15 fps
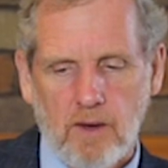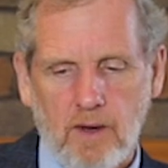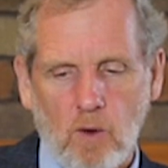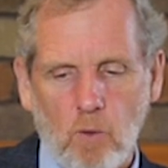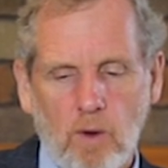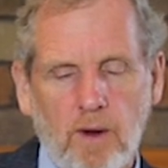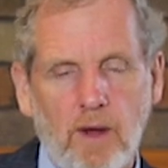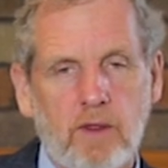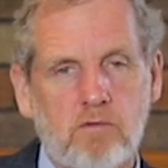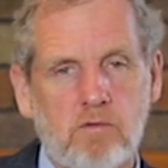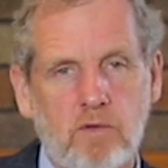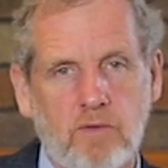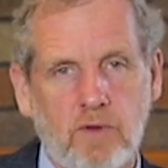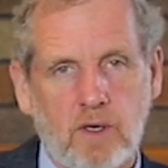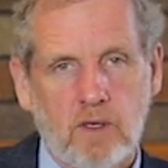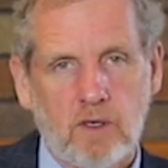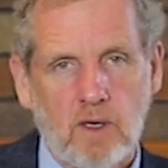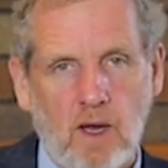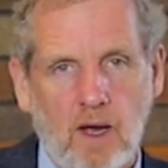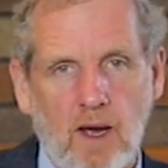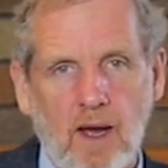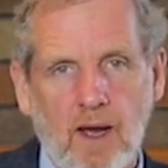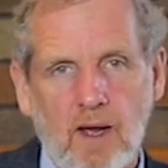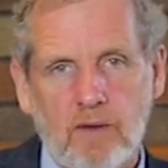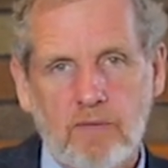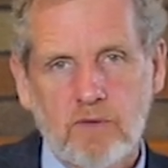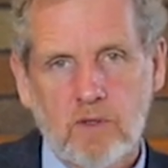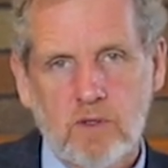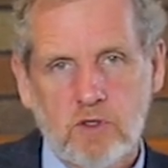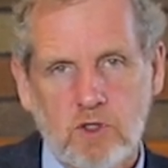Now, what other event
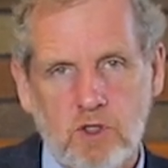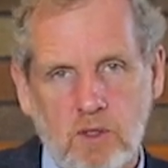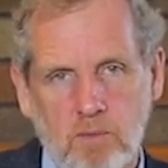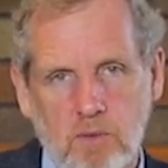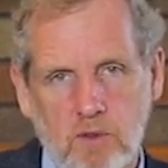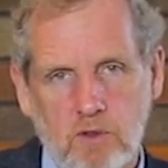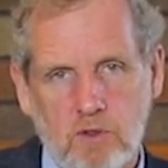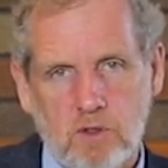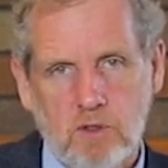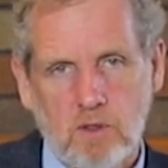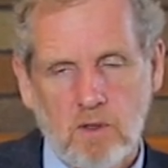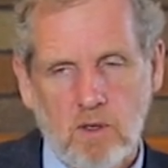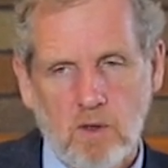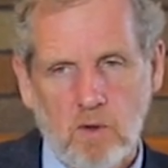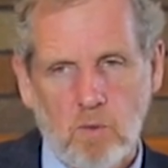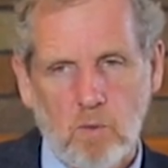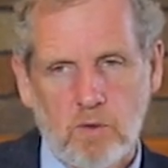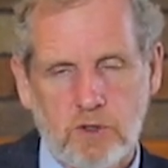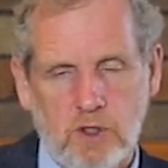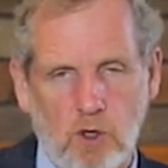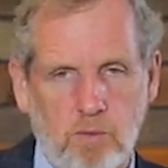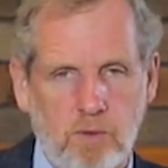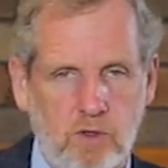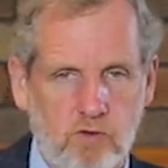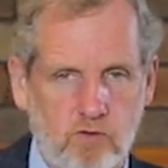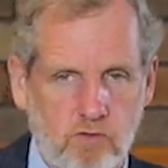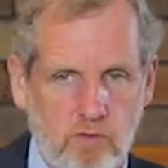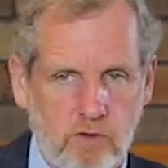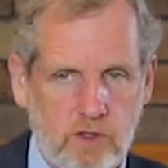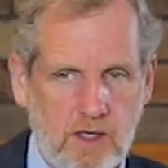after the shepherds was helping
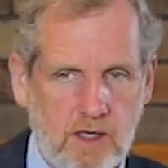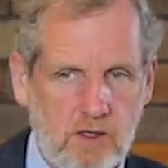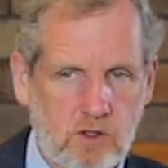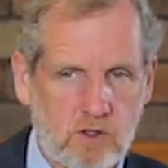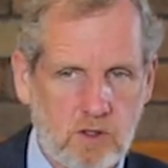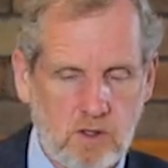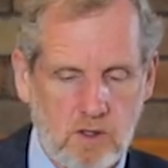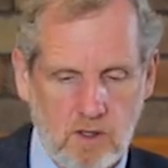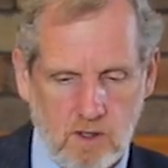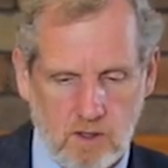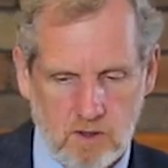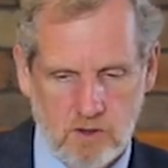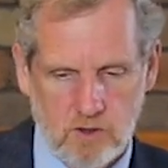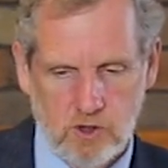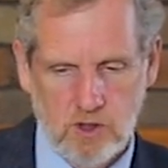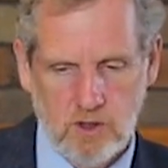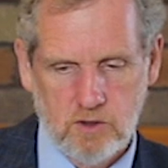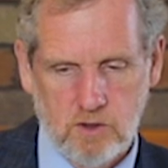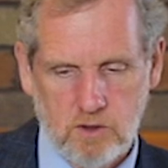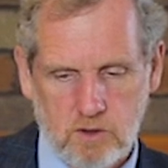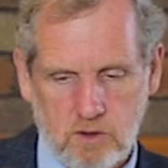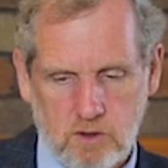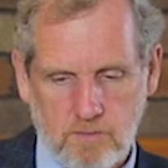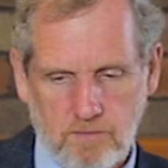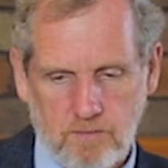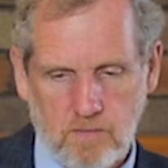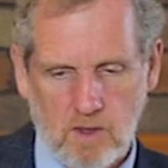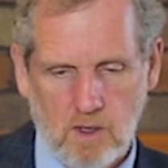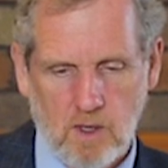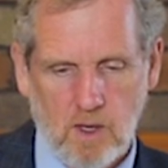draw attention to Jesus?
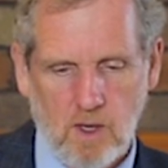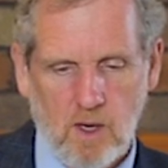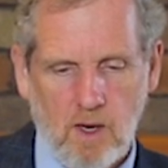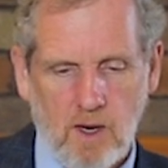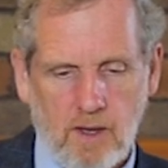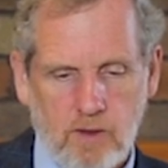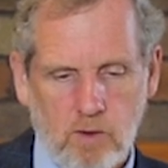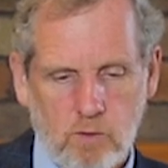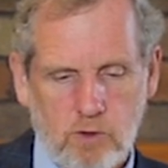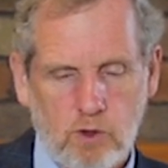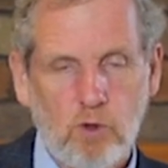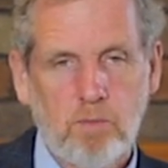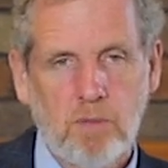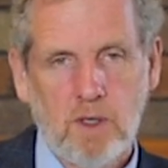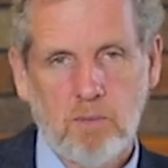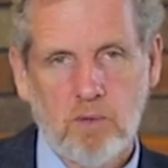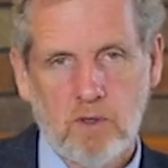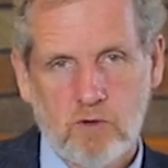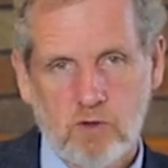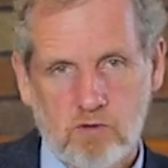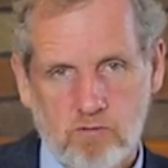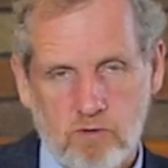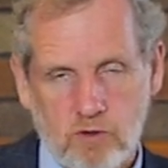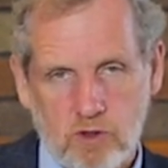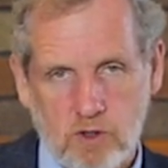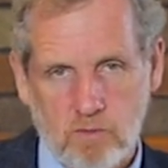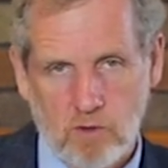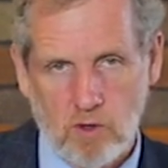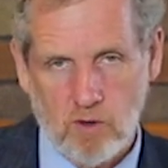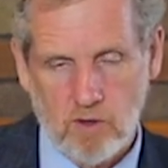And there were two people in
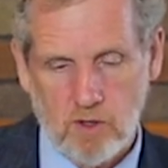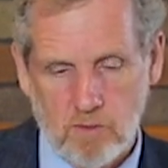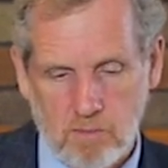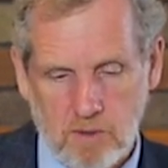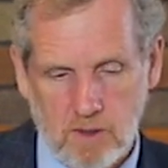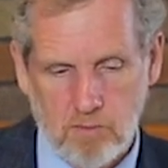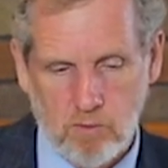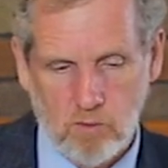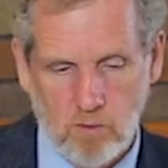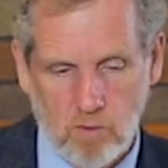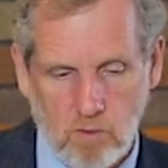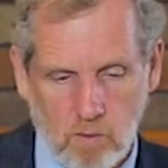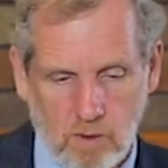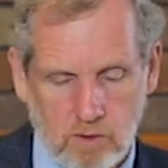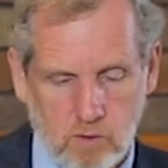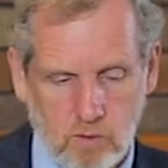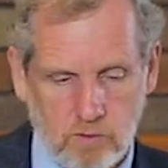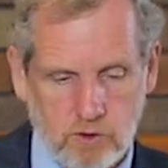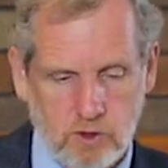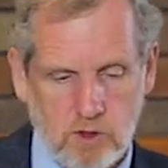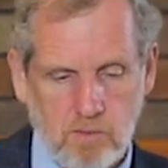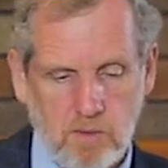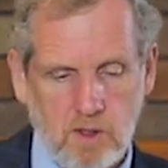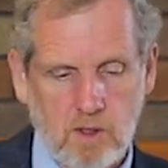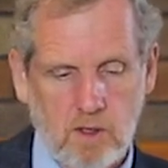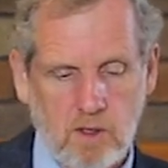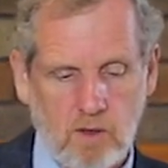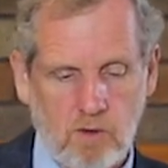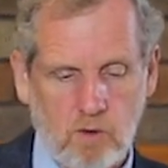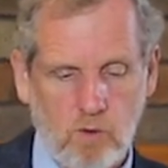Jerusalem, godly people, one called Simeon,
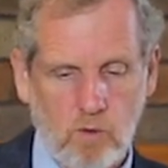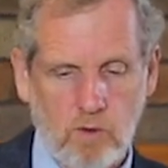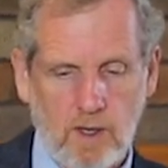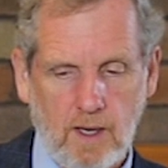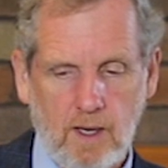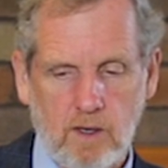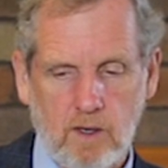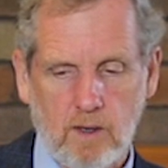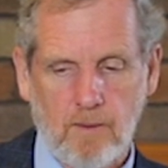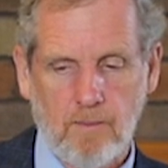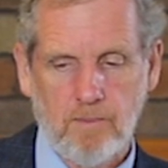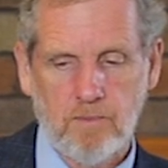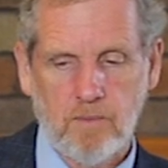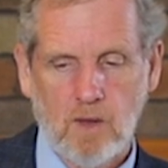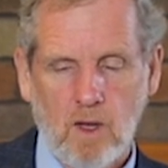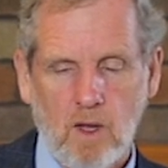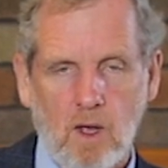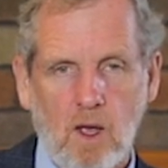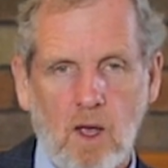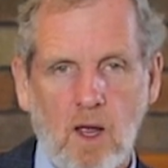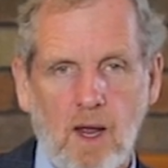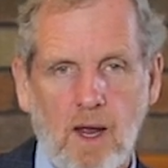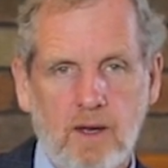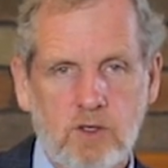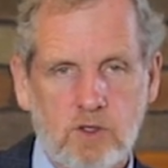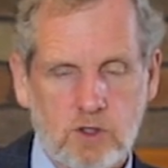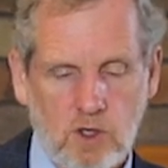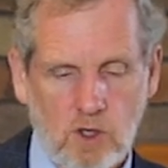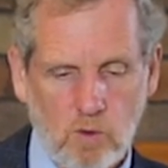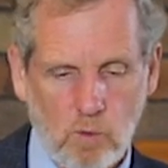another called Anna. And
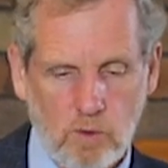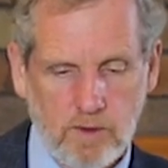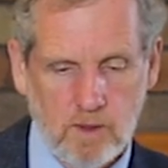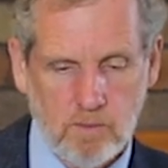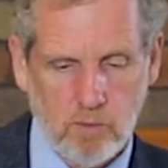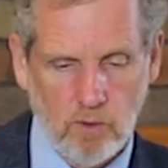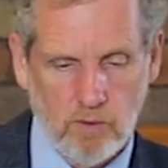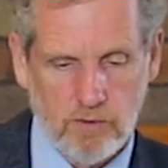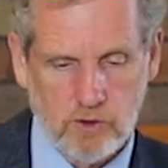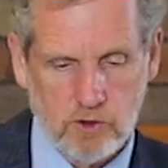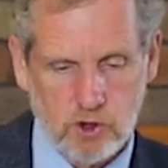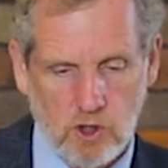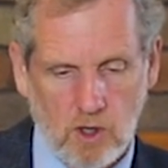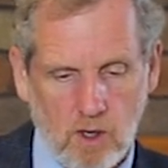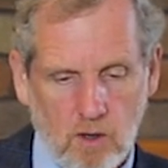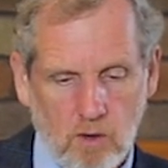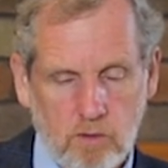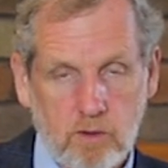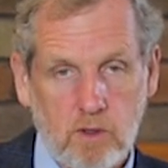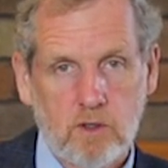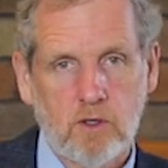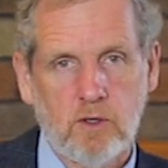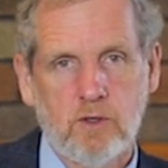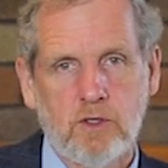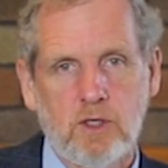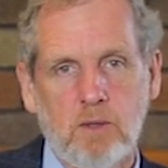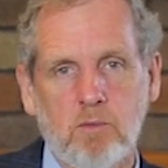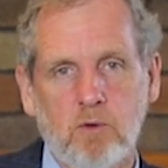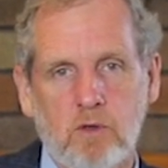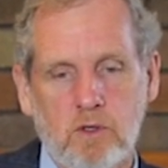so when they brought the child to the
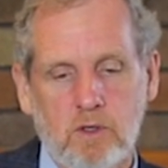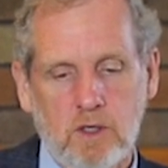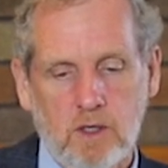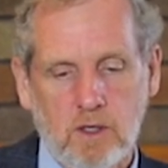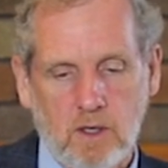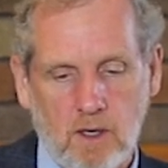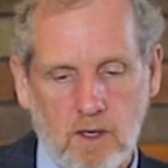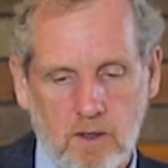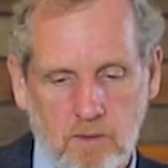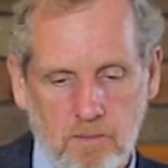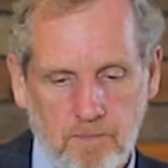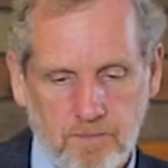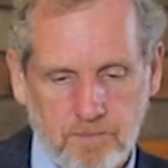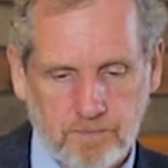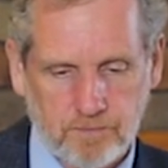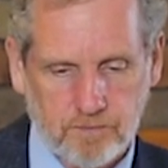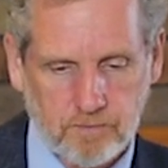temple to dedicate him,